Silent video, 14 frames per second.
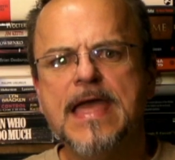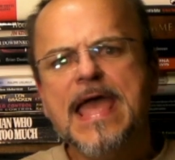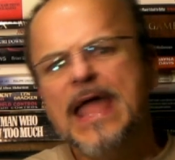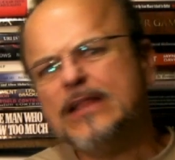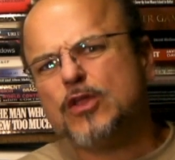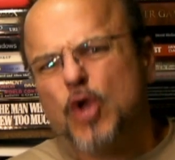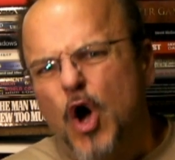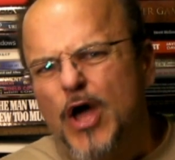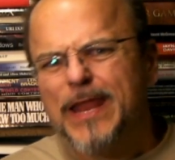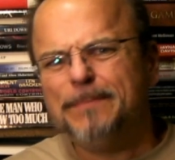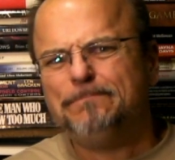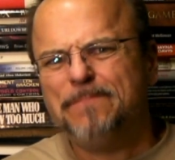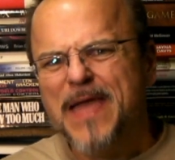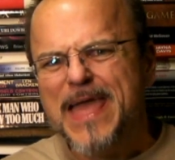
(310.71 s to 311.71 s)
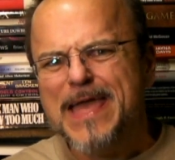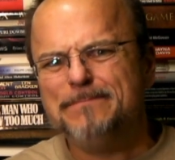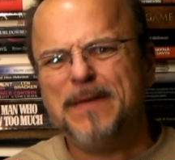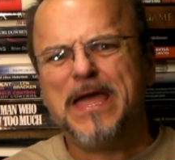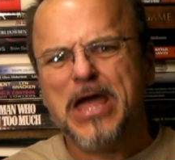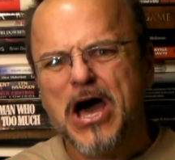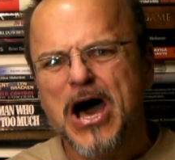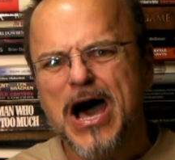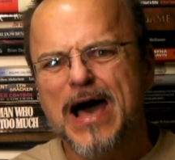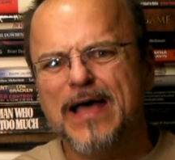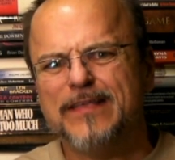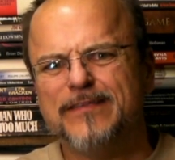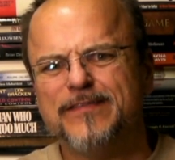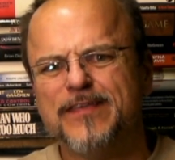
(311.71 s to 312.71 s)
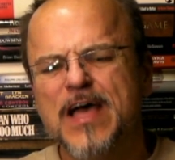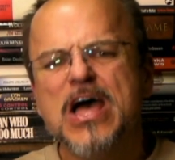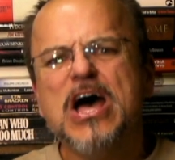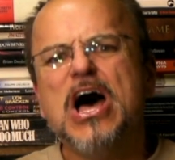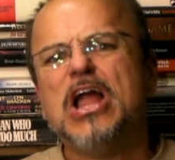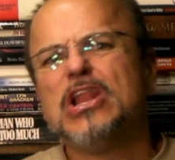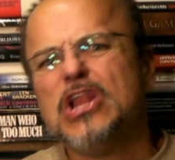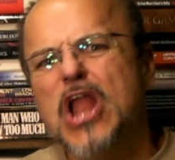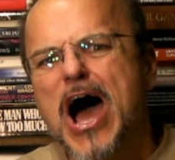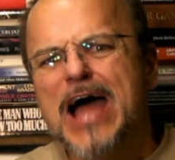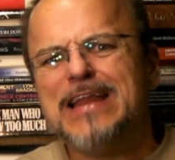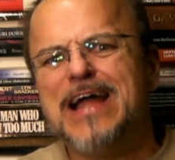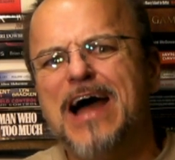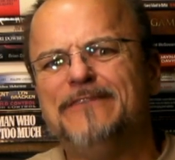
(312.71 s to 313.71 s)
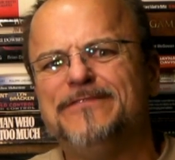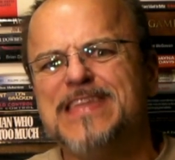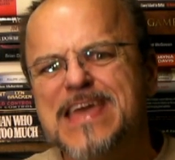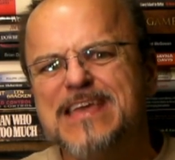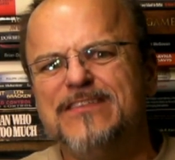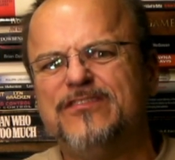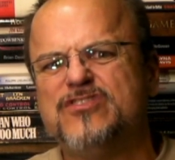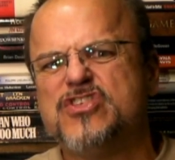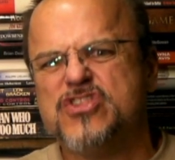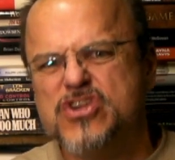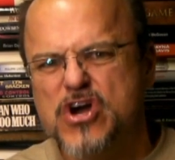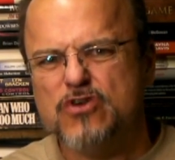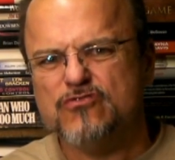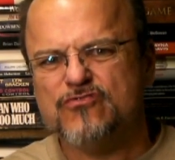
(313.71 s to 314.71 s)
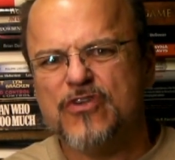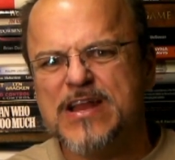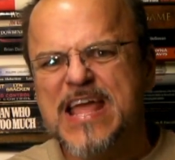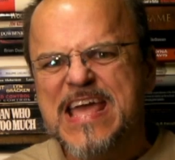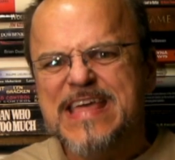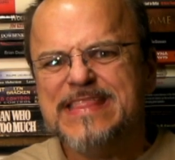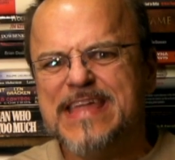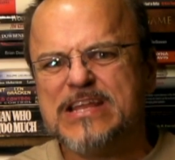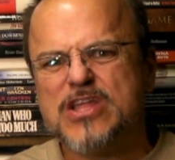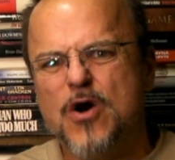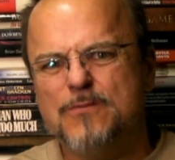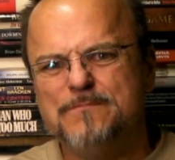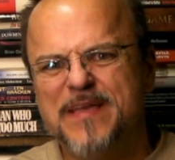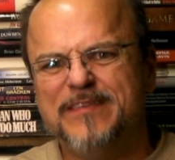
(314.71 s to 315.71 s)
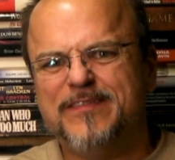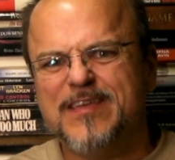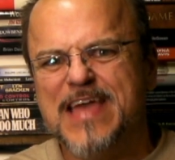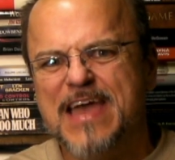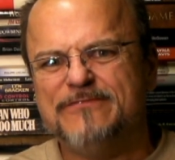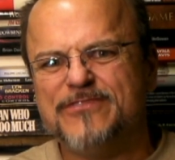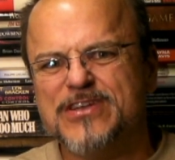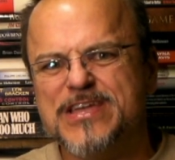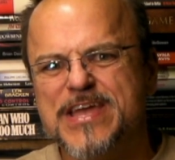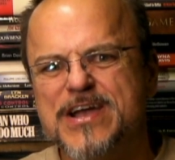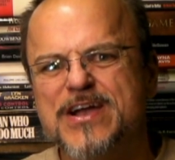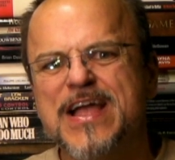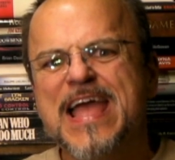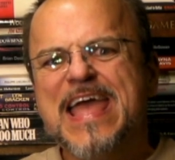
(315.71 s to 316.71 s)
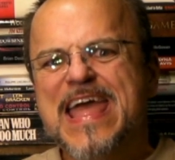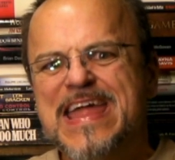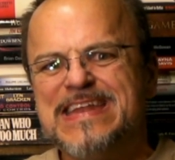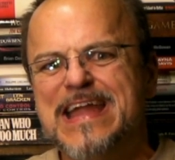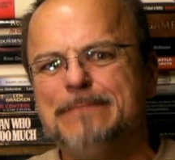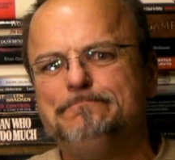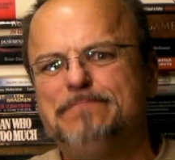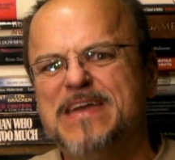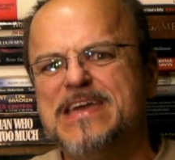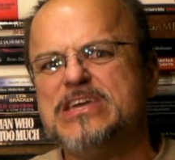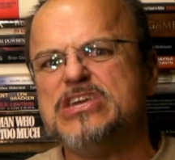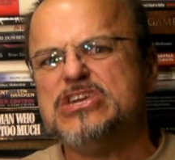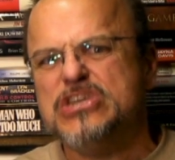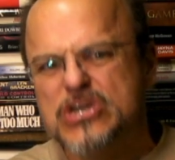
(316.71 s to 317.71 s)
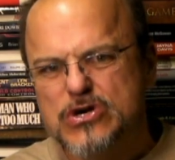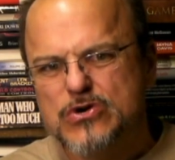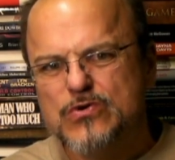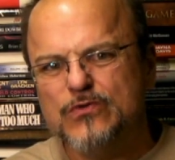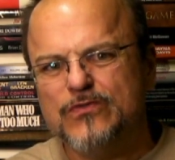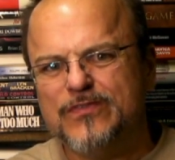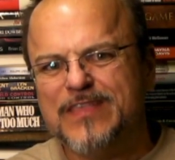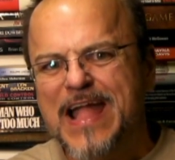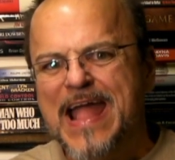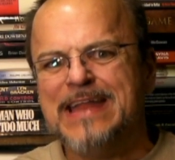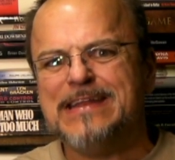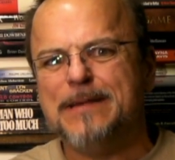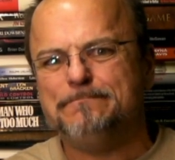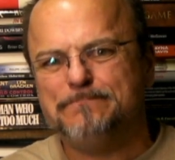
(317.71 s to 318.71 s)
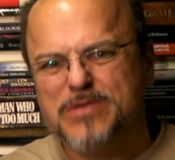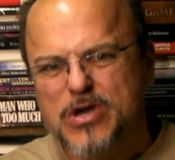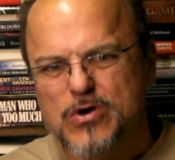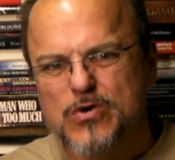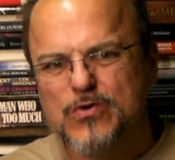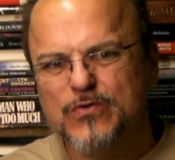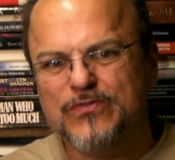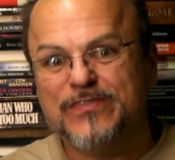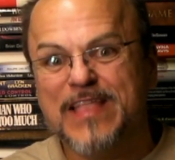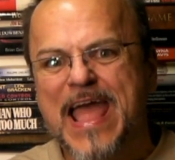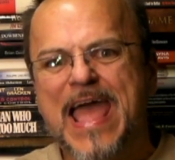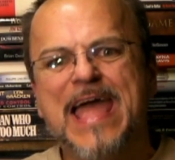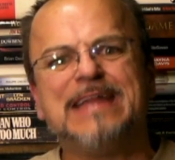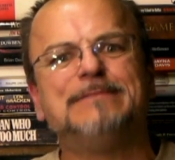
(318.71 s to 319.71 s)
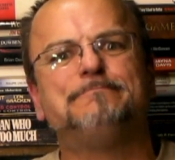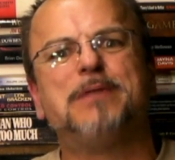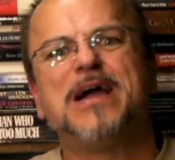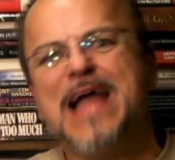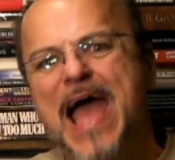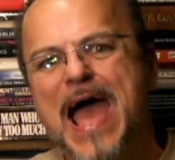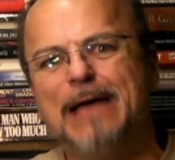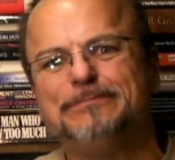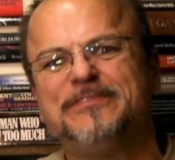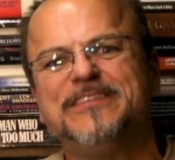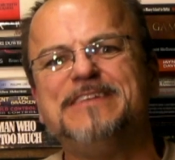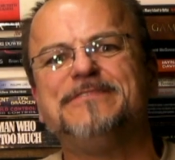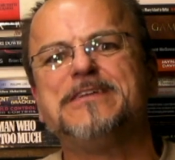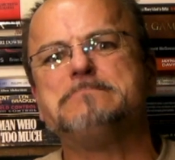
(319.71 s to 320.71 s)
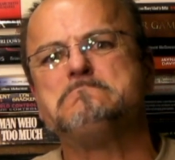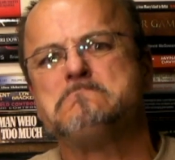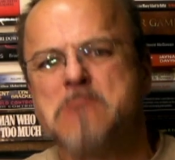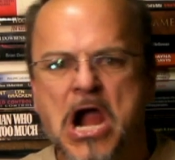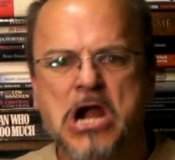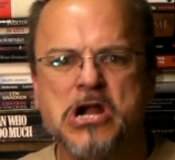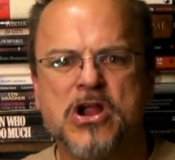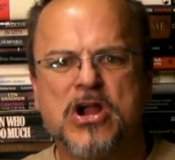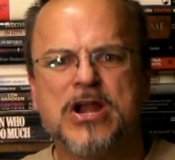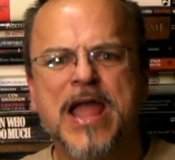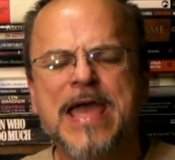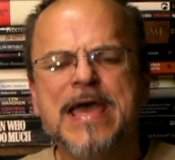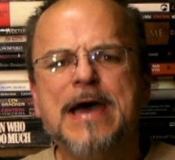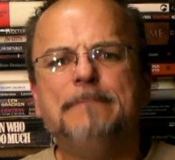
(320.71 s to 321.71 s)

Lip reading: And could it be because a lot of these children that go missing every year end up being used and abused and perhaps even murdered